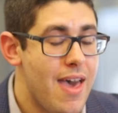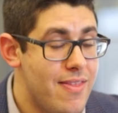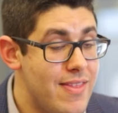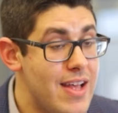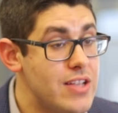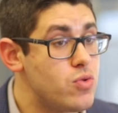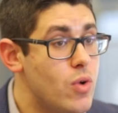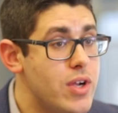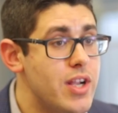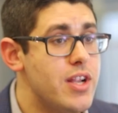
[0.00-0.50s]
And
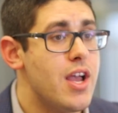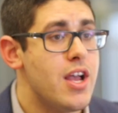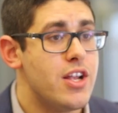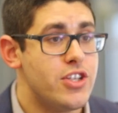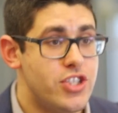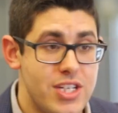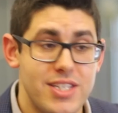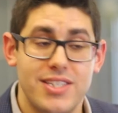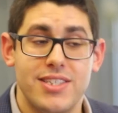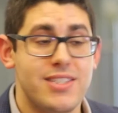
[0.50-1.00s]
that's
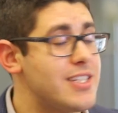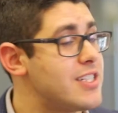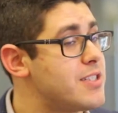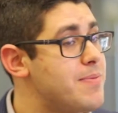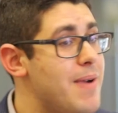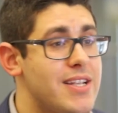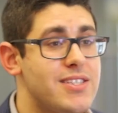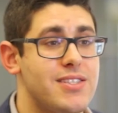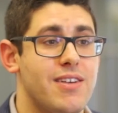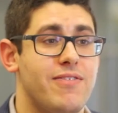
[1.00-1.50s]
what Jesus
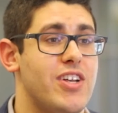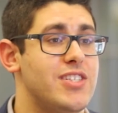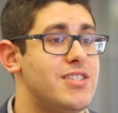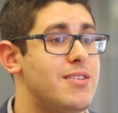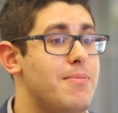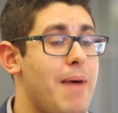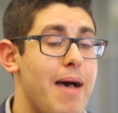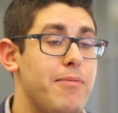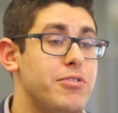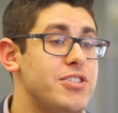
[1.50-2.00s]
expects of
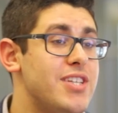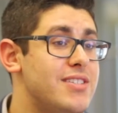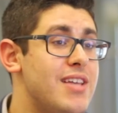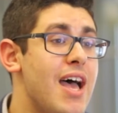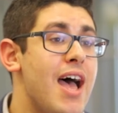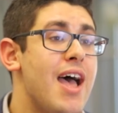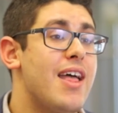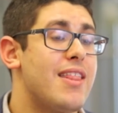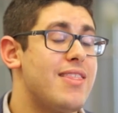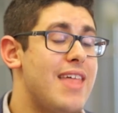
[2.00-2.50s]
us. The Bible says
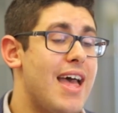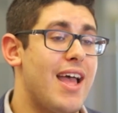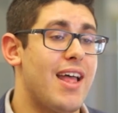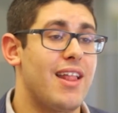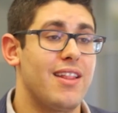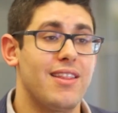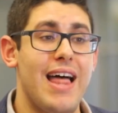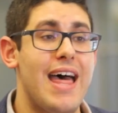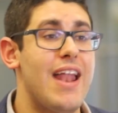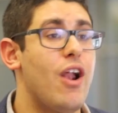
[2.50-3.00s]

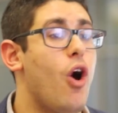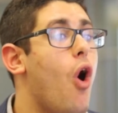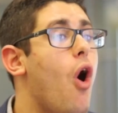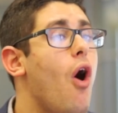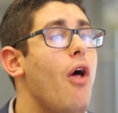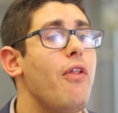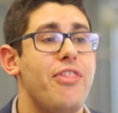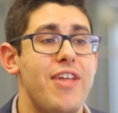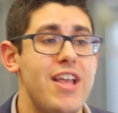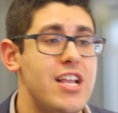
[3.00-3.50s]
that let
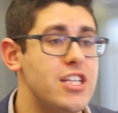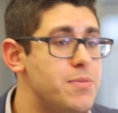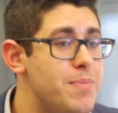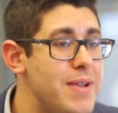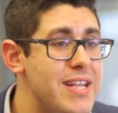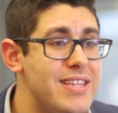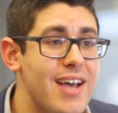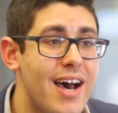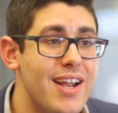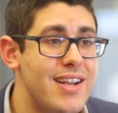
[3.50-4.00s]
all things
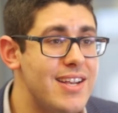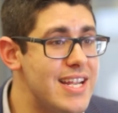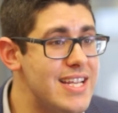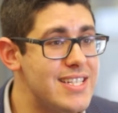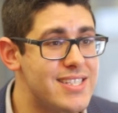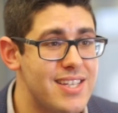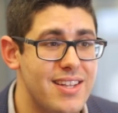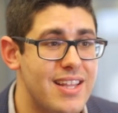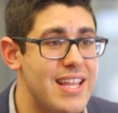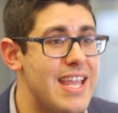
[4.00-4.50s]
be done
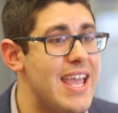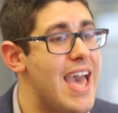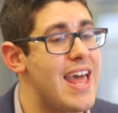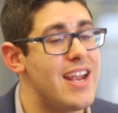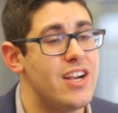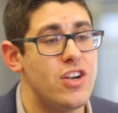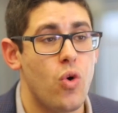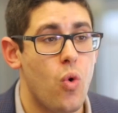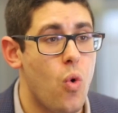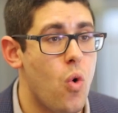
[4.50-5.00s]
decently
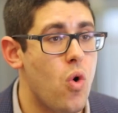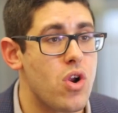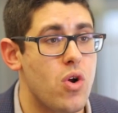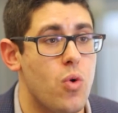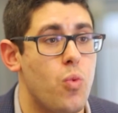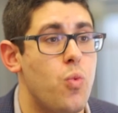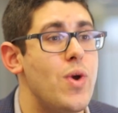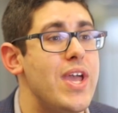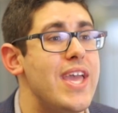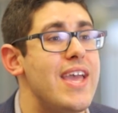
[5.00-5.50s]
and in
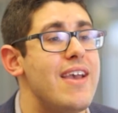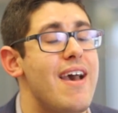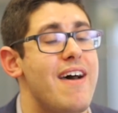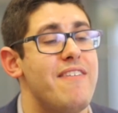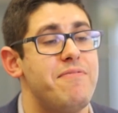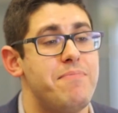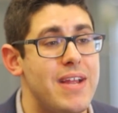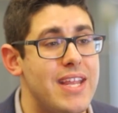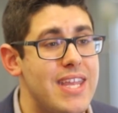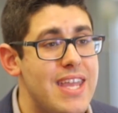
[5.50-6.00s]
order. We
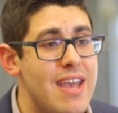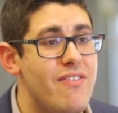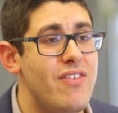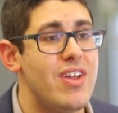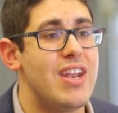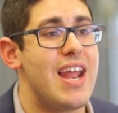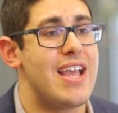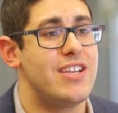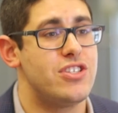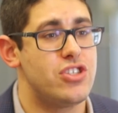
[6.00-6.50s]
have been
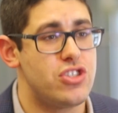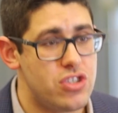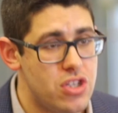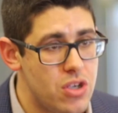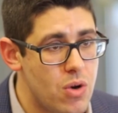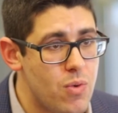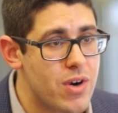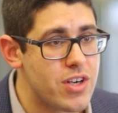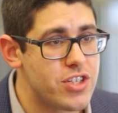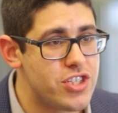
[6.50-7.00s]
given a
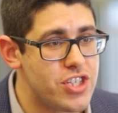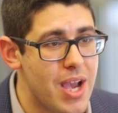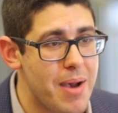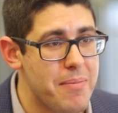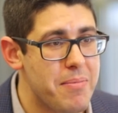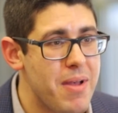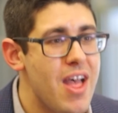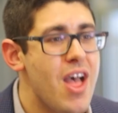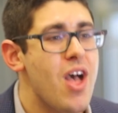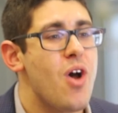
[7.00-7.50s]

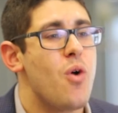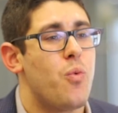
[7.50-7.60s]
stewardship.